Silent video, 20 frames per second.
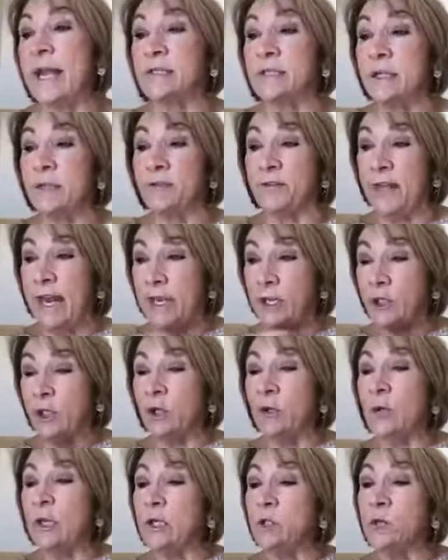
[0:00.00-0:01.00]
As a thank
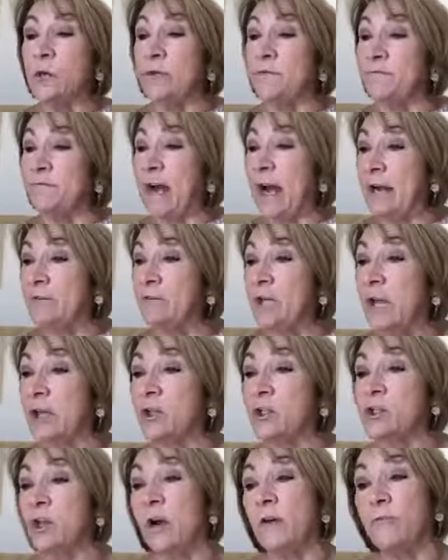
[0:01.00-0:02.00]
you, enjoy
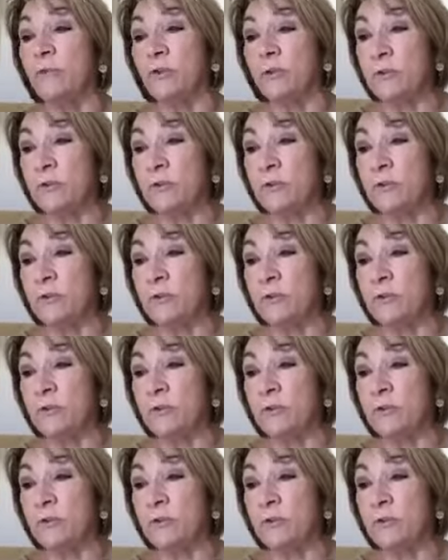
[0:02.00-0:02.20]
$5 off